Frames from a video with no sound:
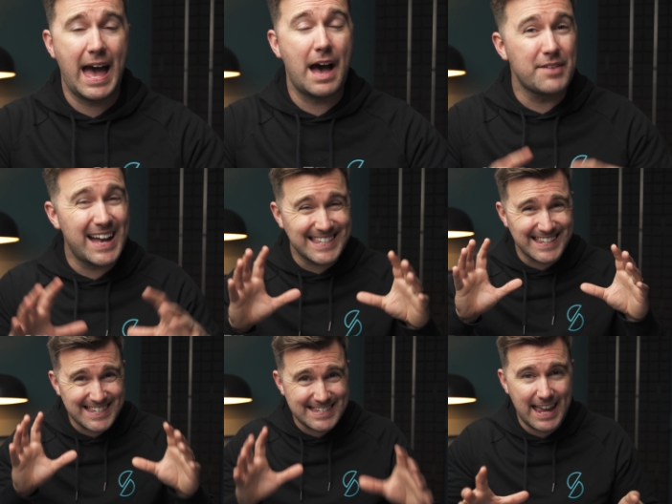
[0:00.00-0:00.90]
have as a
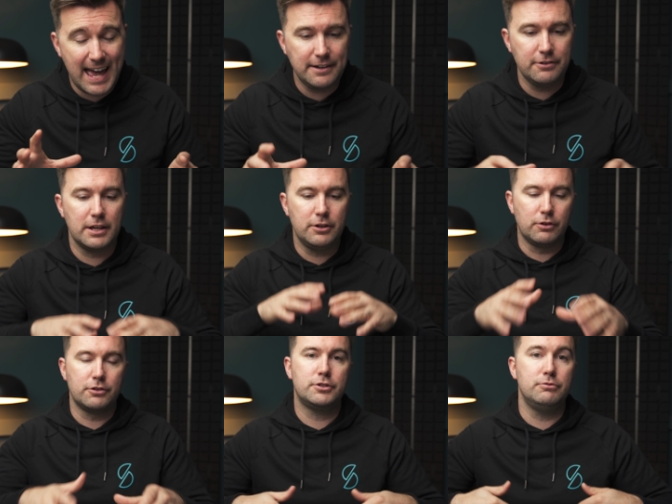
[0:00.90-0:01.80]
standard in
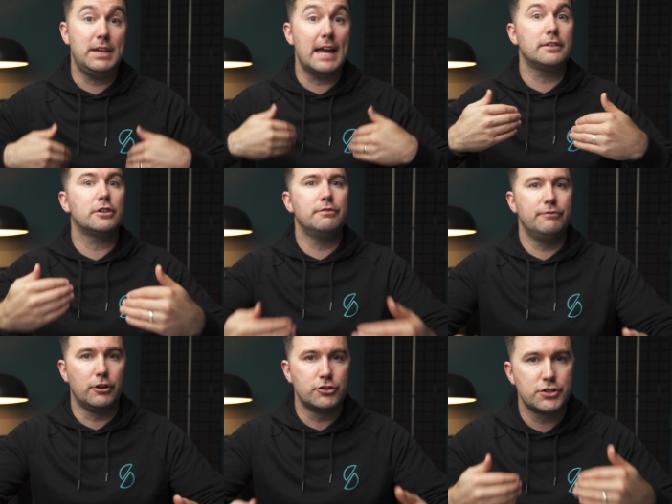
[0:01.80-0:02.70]
order to get the
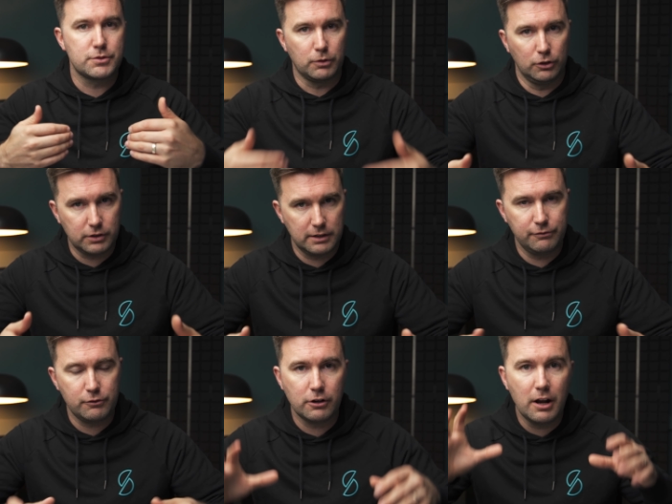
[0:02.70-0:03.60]
conversions we're looking
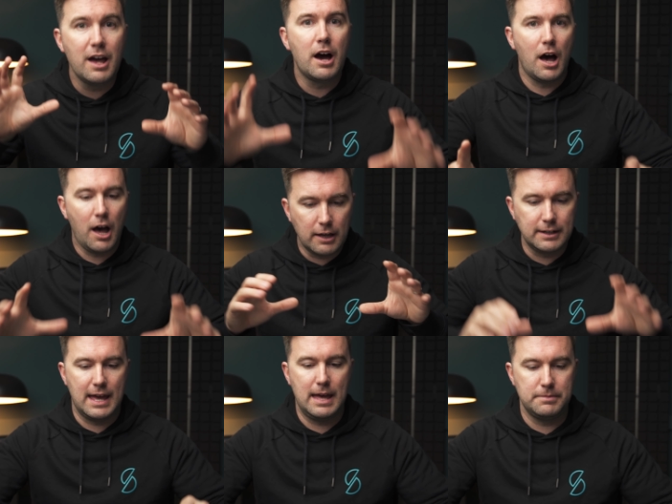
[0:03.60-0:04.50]
for
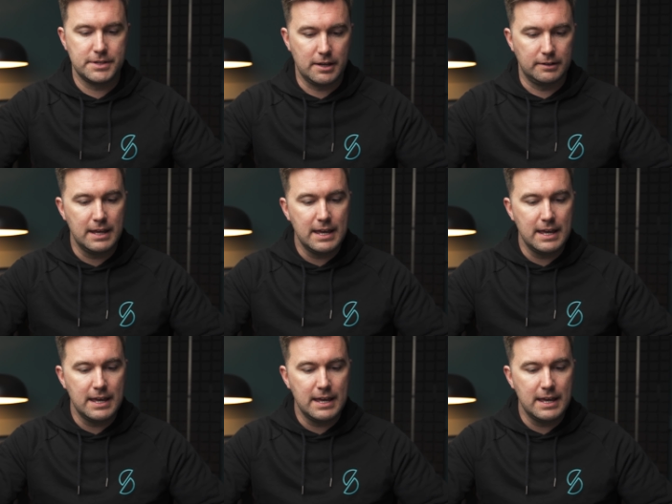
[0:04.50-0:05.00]
on Amazon.